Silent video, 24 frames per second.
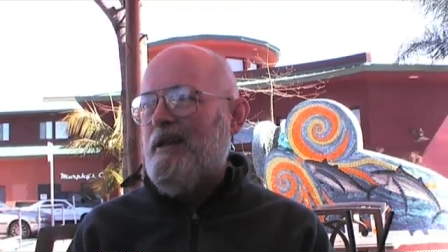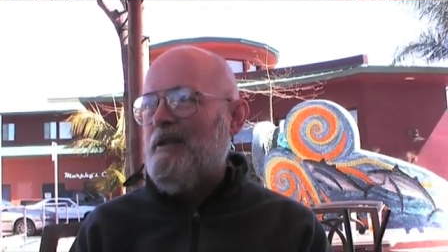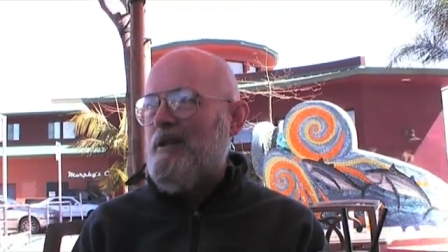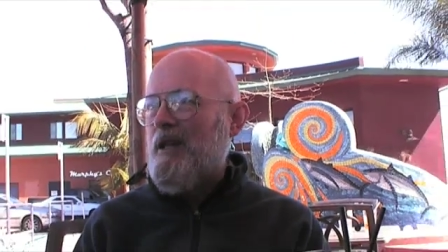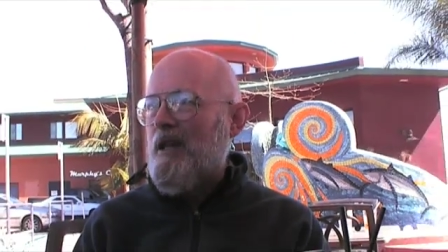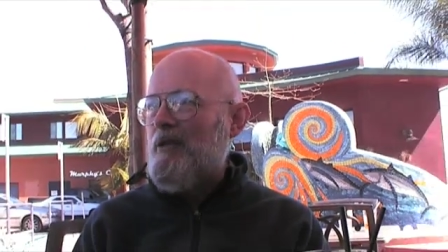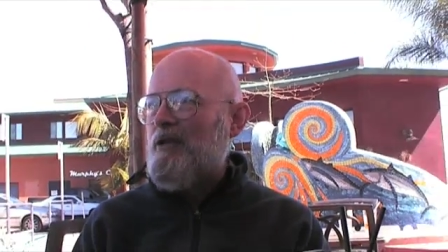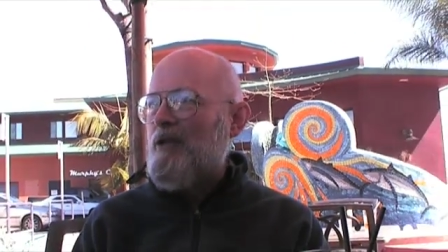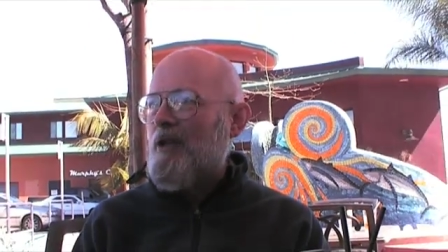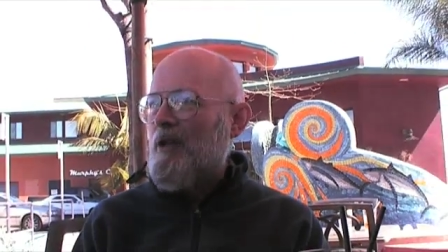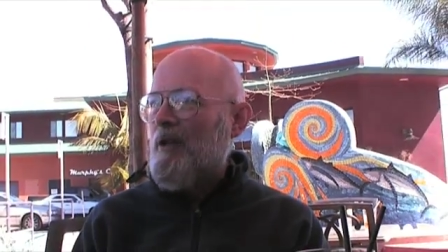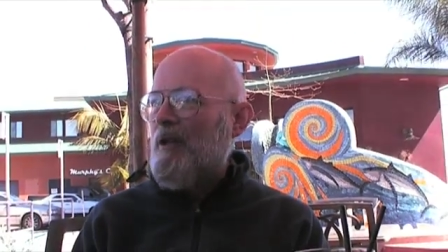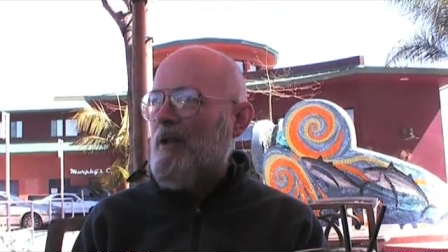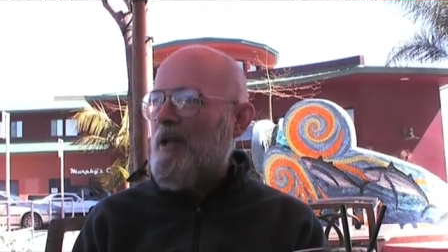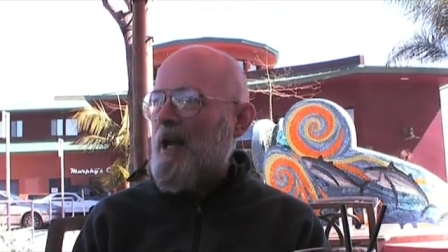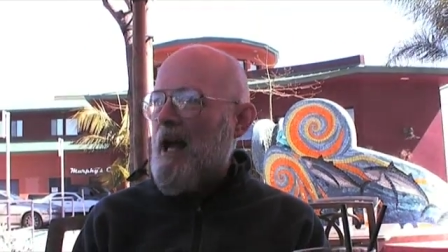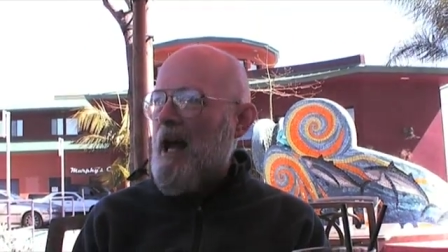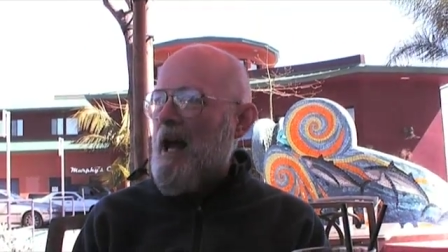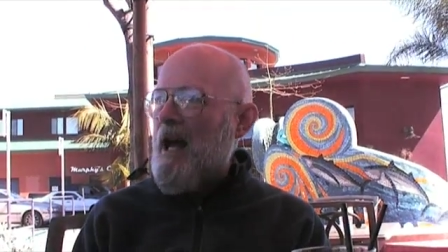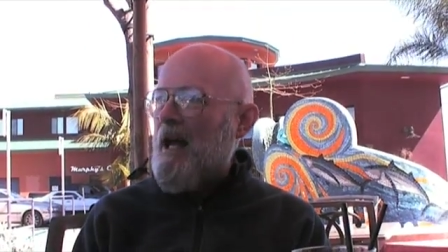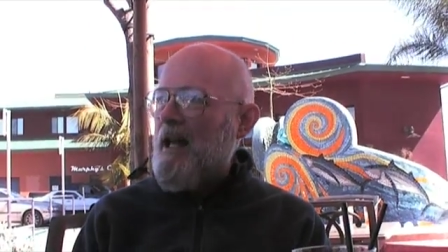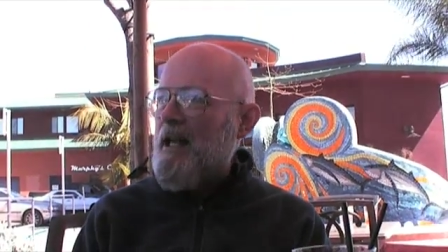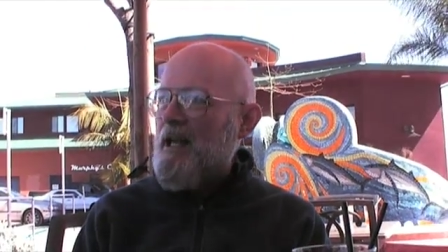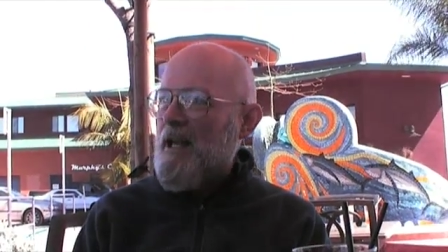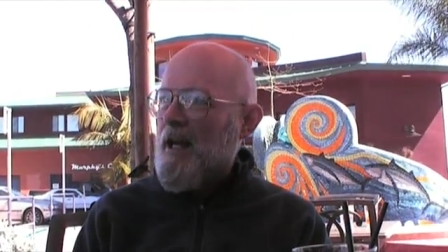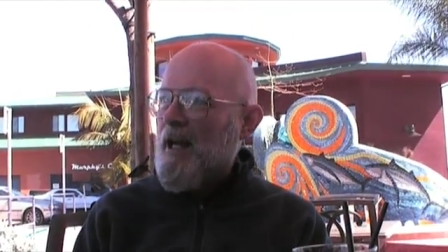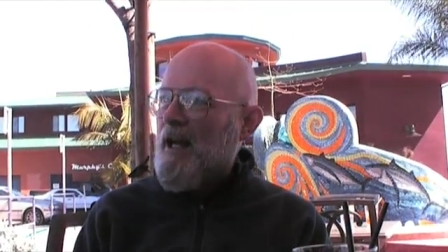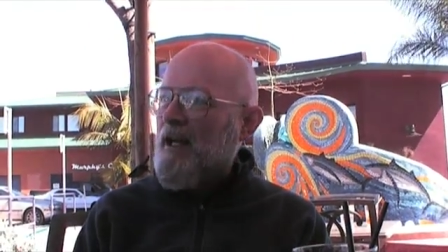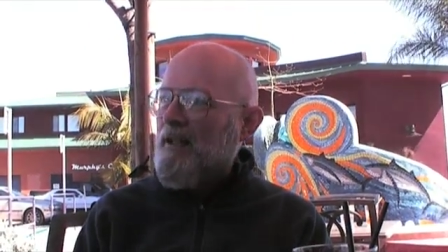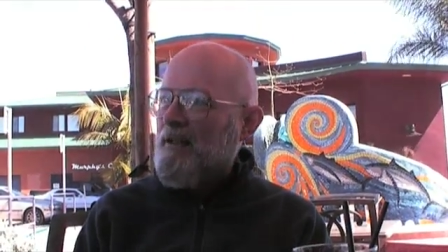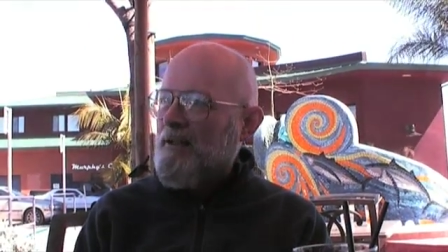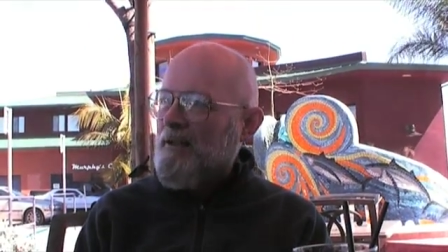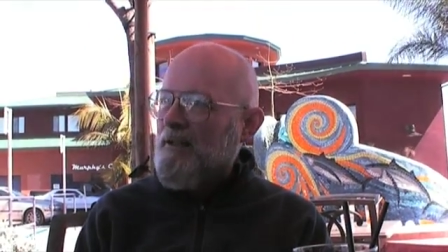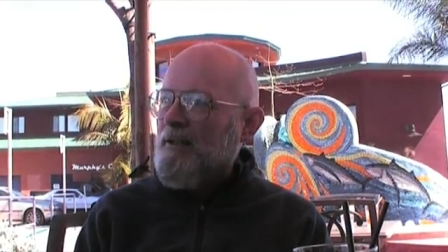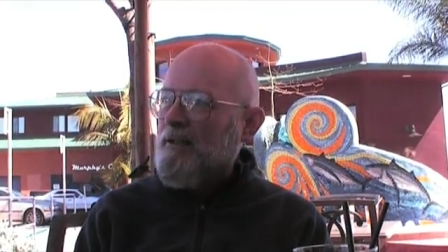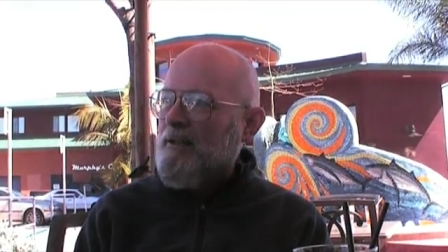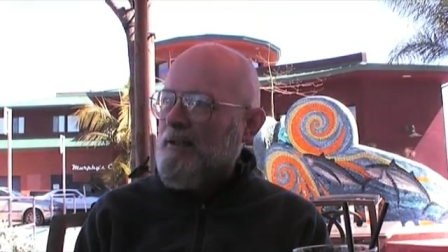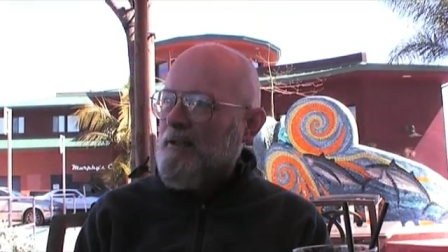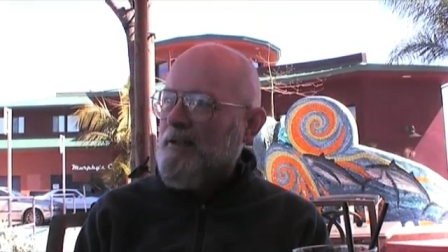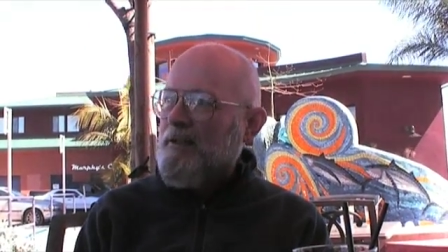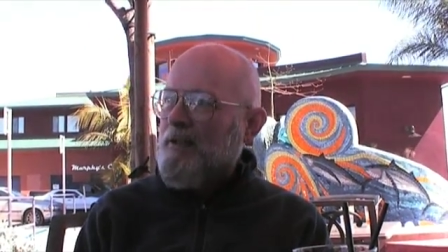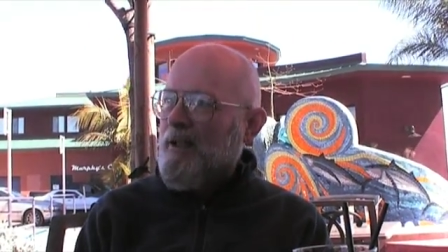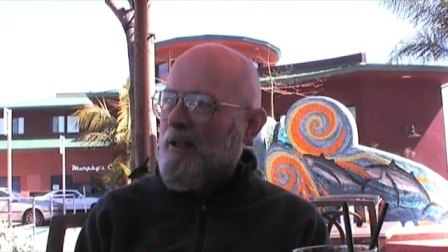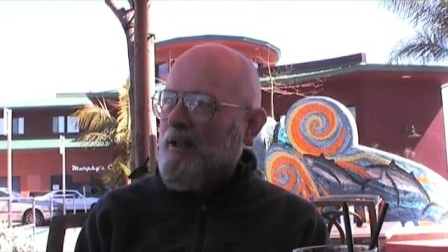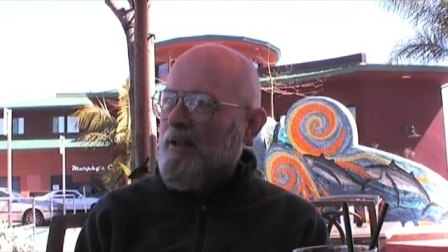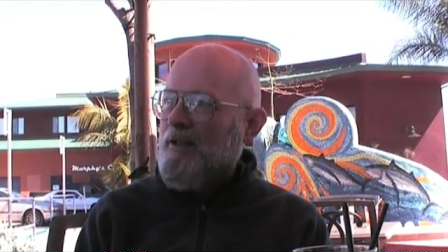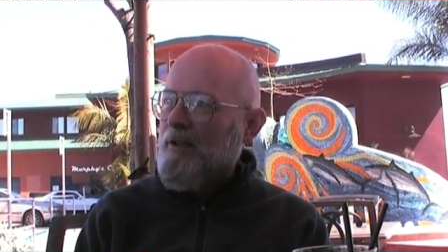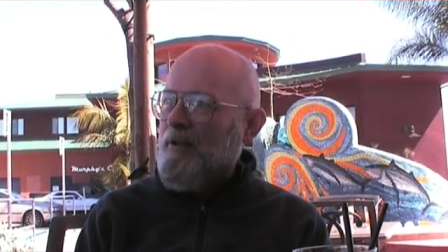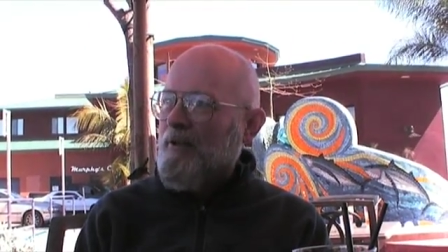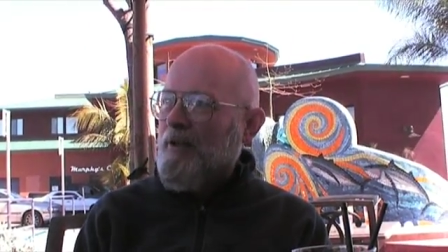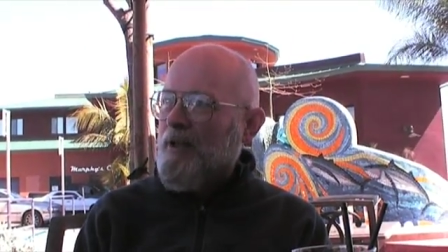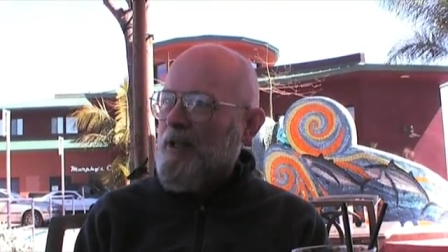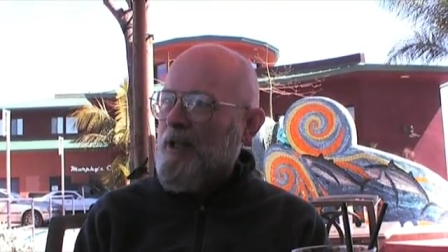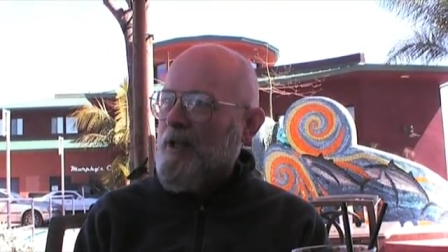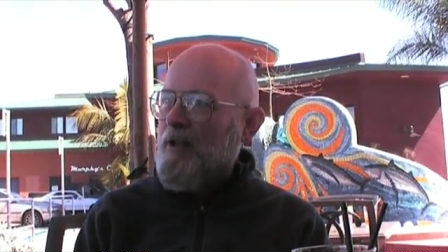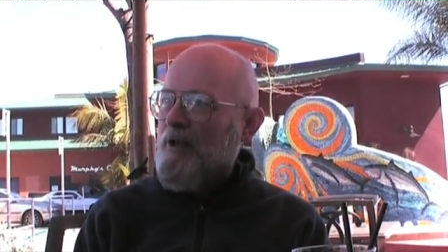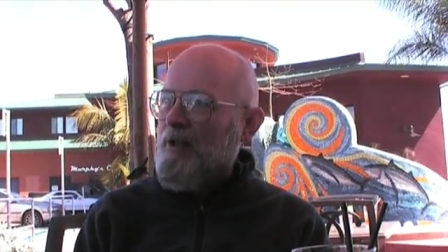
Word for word: digital Gaia, you know, an